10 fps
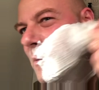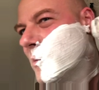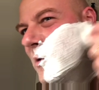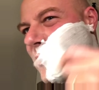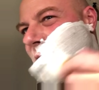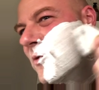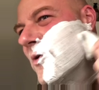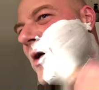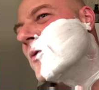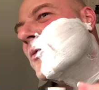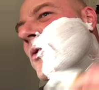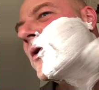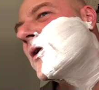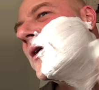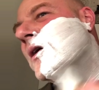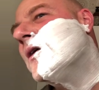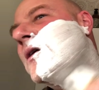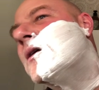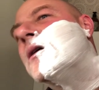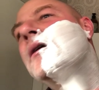a bit of the groundwork here.
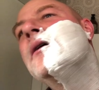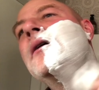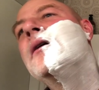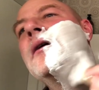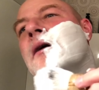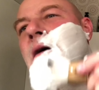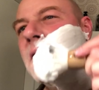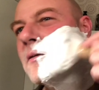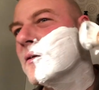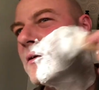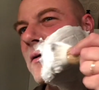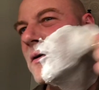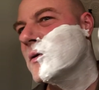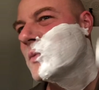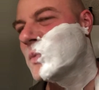So I've got a